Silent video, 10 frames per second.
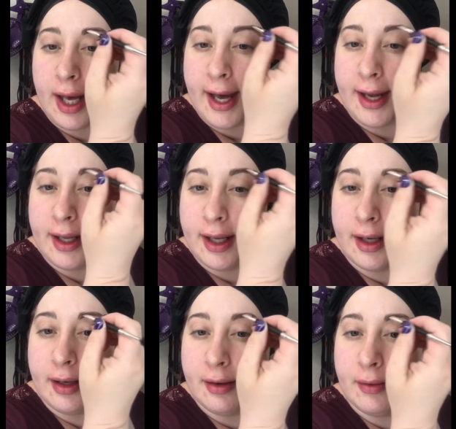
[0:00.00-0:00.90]
add
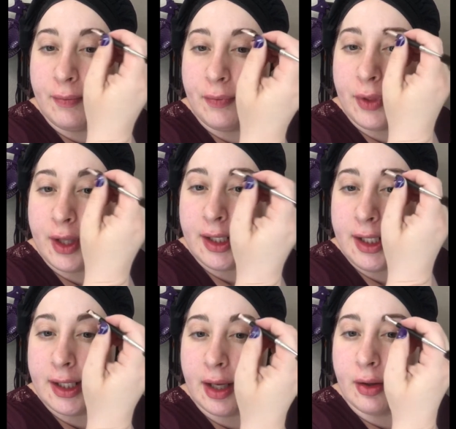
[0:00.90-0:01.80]
in the
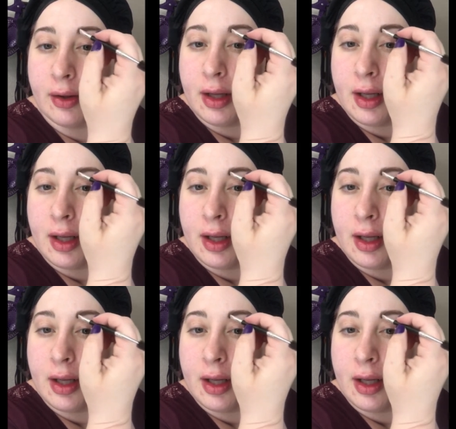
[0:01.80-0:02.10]
detail.